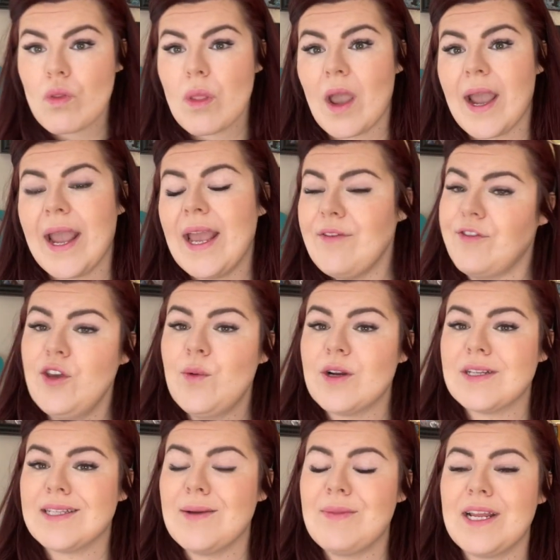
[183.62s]
If you are
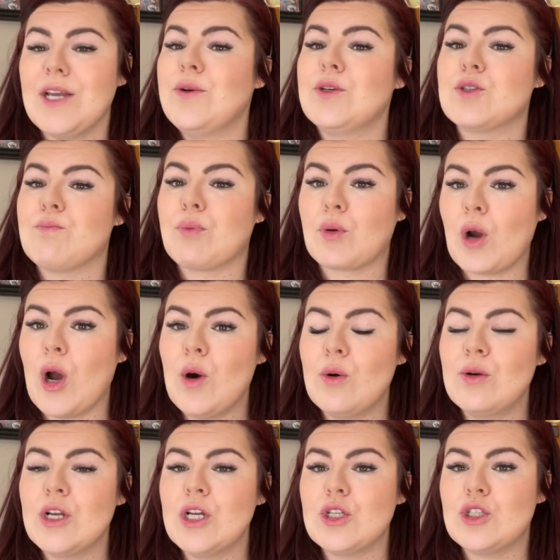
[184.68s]
somebody who is
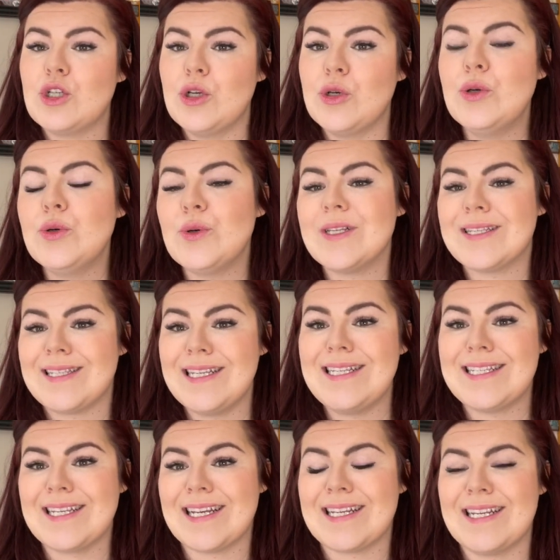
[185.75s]
prone to
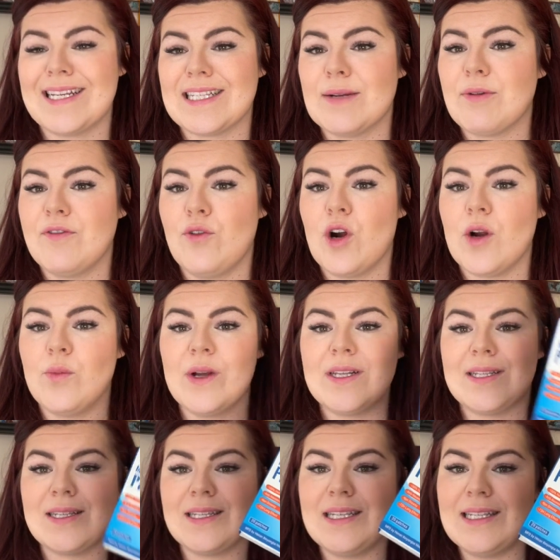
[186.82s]
seasickness, number 4 was
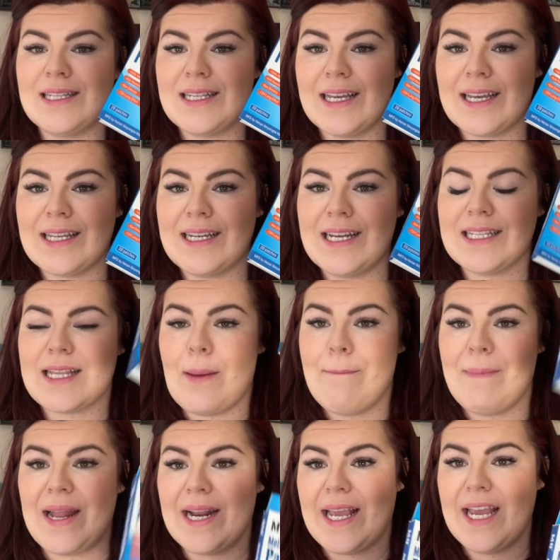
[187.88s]
seasickness
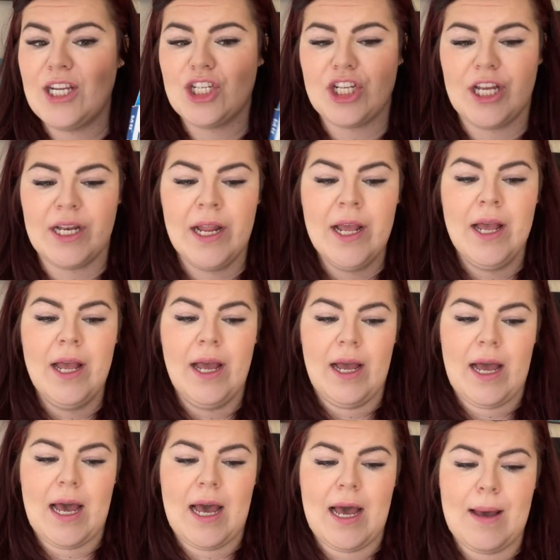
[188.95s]
medication.
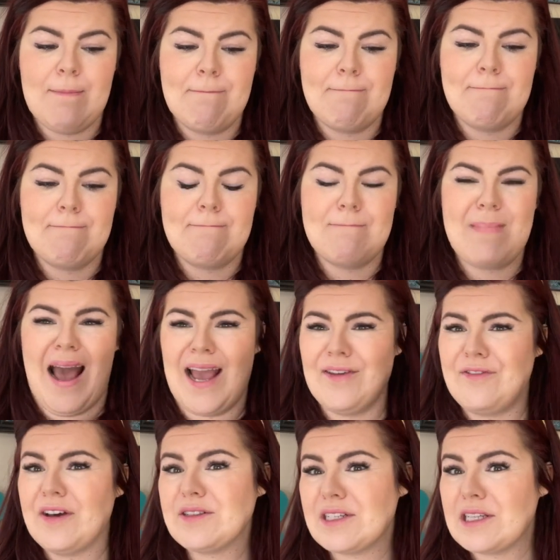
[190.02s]
I
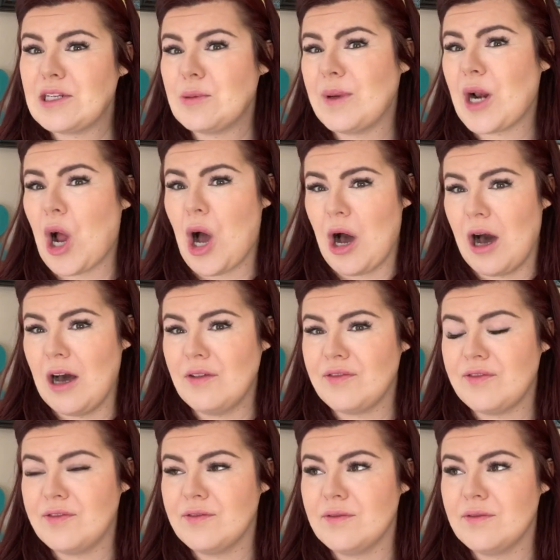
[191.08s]
felt a little bit off